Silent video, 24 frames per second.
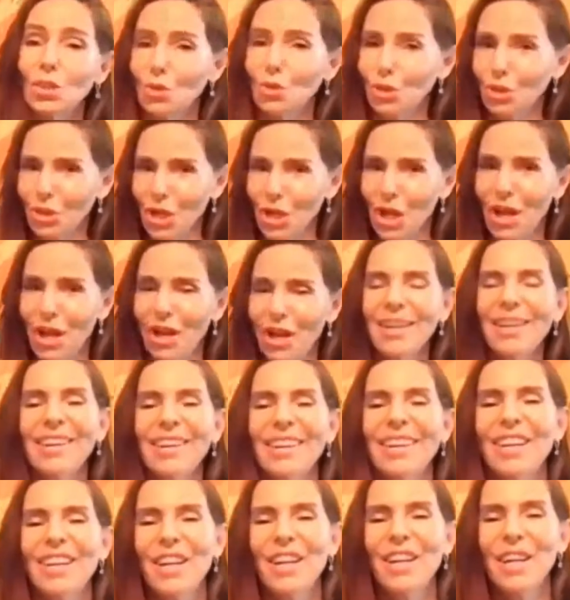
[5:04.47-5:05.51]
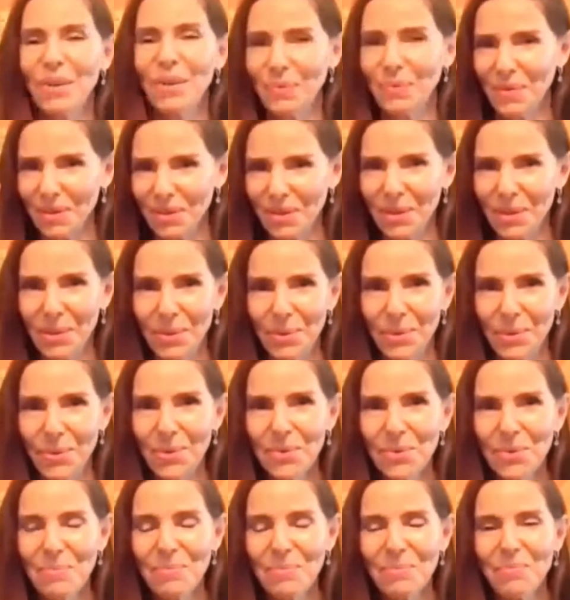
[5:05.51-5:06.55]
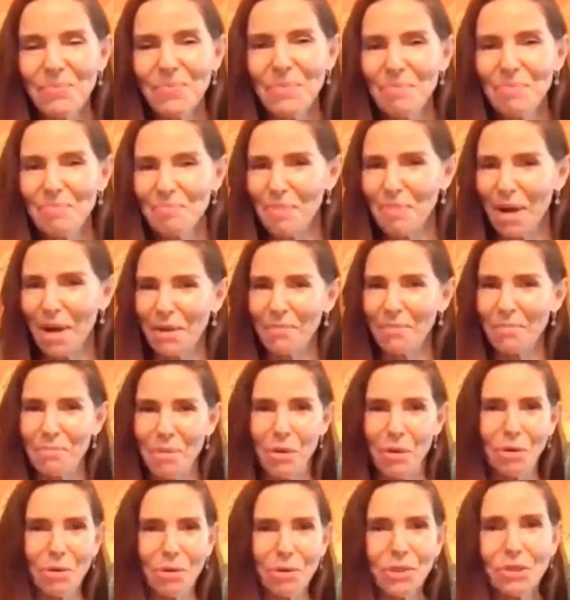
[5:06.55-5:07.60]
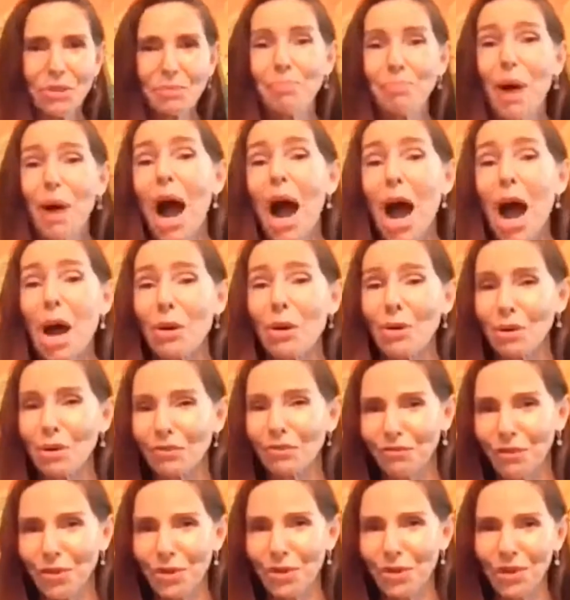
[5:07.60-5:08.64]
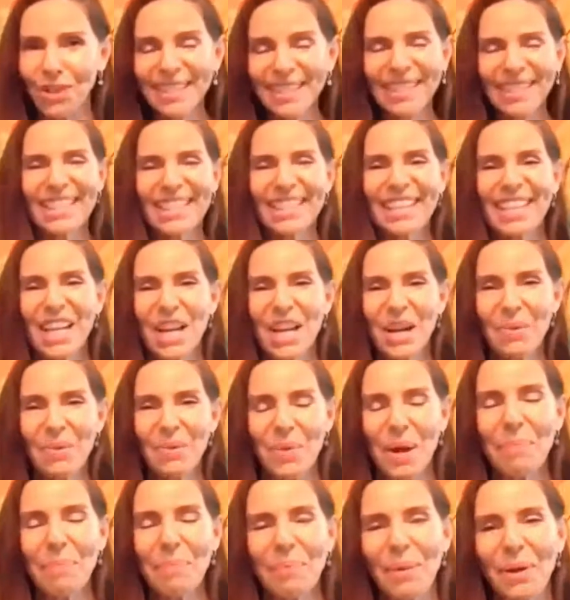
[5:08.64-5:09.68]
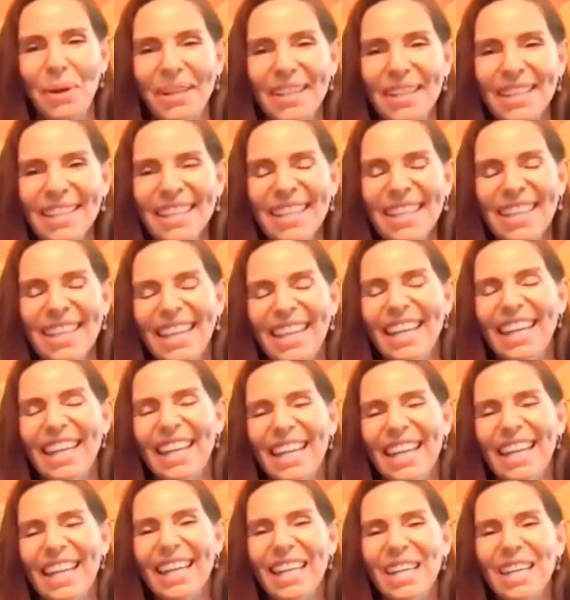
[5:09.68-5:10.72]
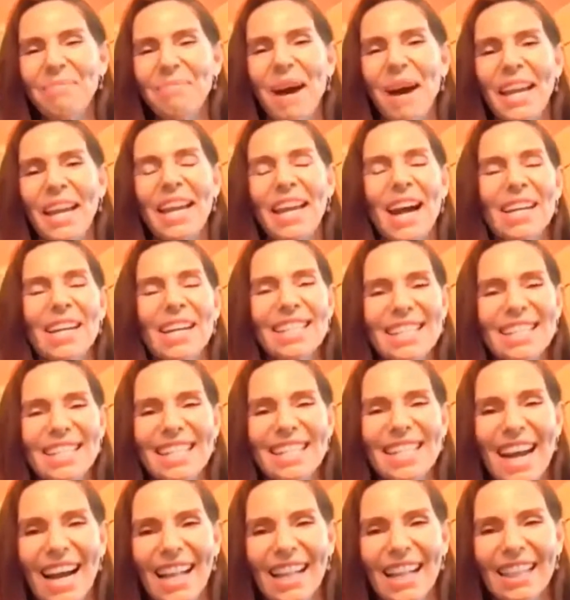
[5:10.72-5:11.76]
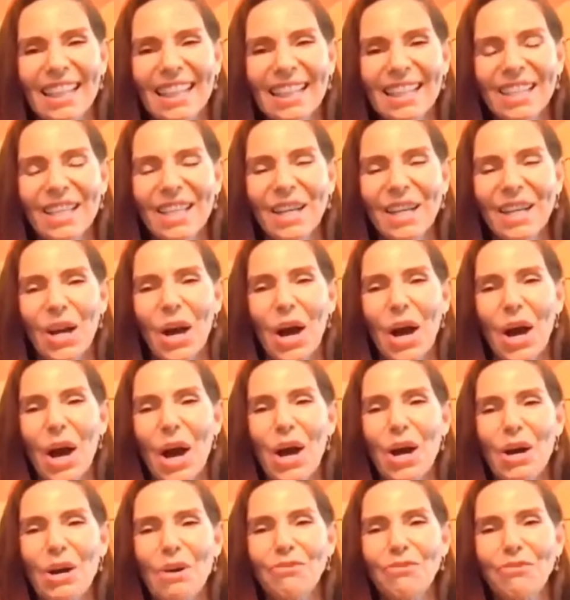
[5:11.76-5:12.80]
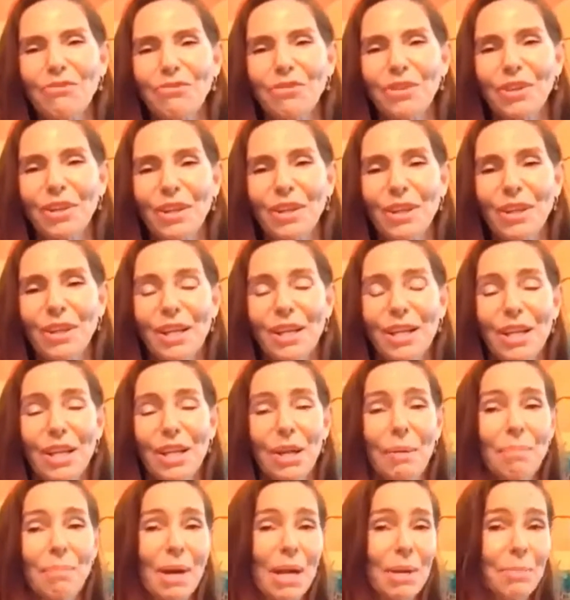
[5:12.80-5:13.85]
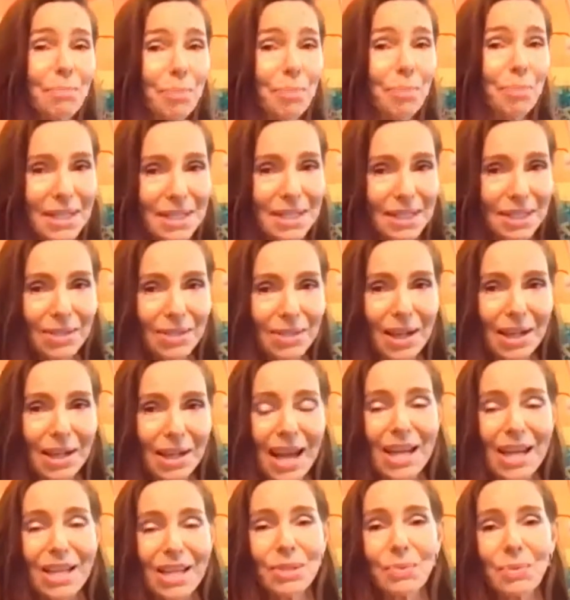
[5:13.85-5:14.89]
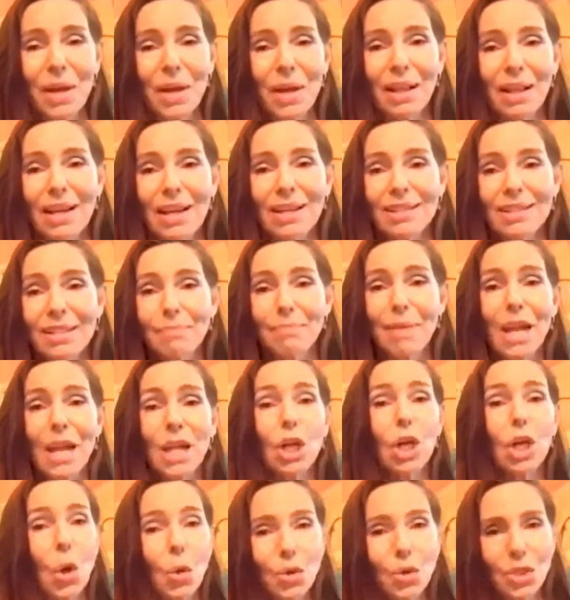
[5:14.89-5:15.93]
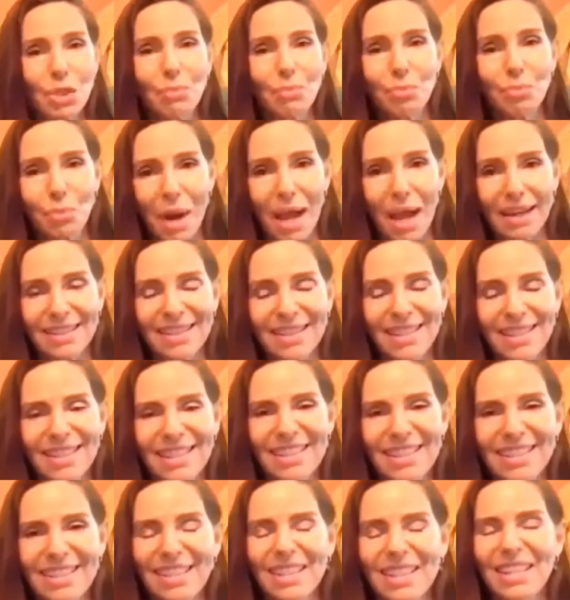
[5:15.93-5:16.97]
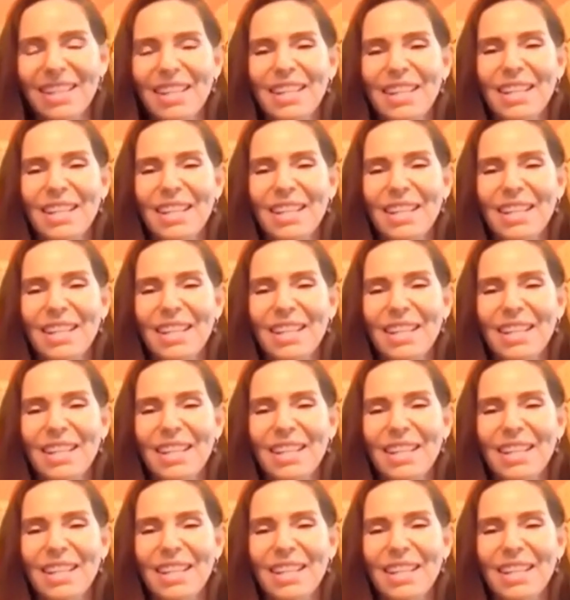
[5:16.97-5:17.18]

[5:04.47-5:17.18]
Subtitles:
to share with you my most powerful weapon in my arsenal of my personal as well as my coaching practice,